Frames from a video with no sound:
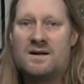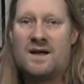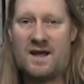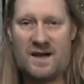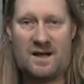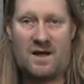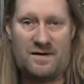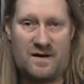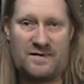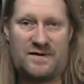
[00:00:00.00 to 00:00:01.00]
And
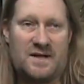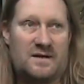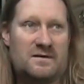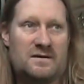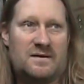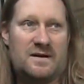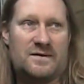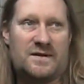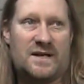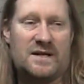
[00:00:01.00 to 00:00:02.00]
the other thing
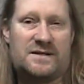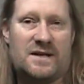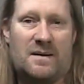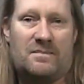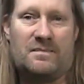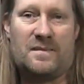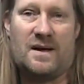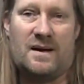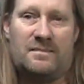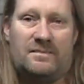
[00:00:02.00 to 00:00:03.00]
is,
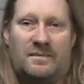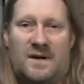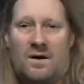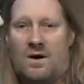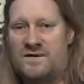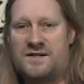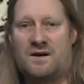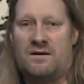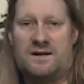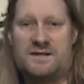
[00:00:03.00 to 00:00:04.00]
you know, obviously
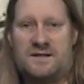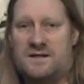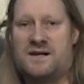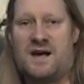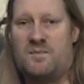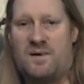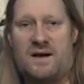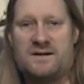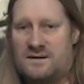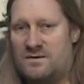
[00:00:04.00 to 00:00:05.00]
go and listen to the sound
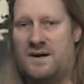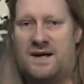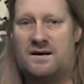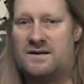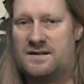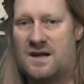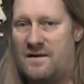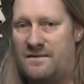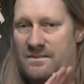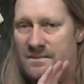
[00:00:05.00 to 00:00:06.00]
bites, all that kind of
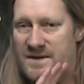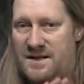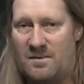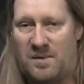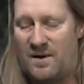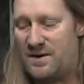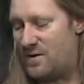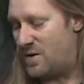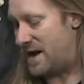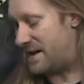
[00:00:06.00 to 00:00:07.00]
stuff. It's going to blow you
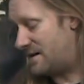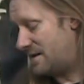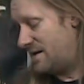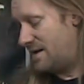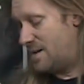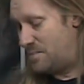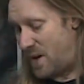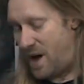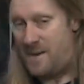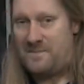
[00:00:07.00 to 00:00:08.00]
away.
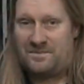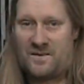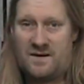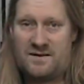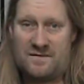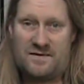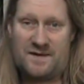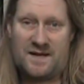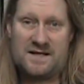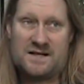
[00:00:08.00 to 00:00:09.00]
But the other
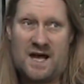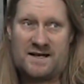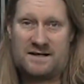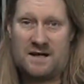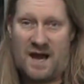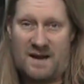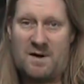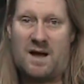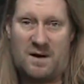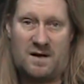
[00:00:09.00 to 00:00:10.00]
thing is,
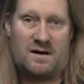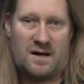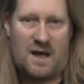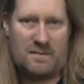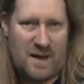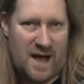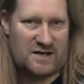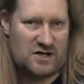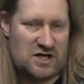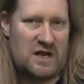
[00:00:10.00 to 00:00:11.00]
I'm at
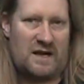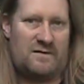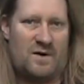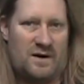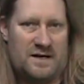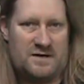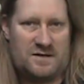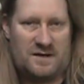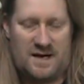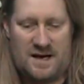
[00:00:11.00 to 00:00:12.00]
a slight
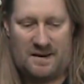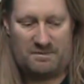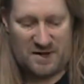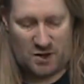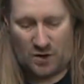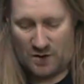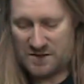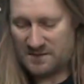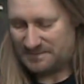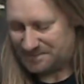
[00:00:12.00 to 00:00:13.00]
advantage here,
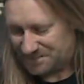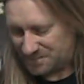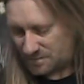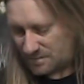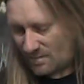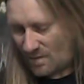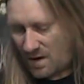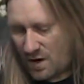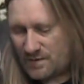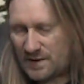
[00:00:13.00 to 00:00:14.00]
because
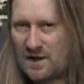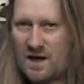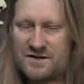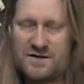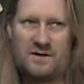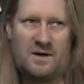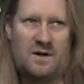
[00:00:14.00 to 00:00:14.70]
over the last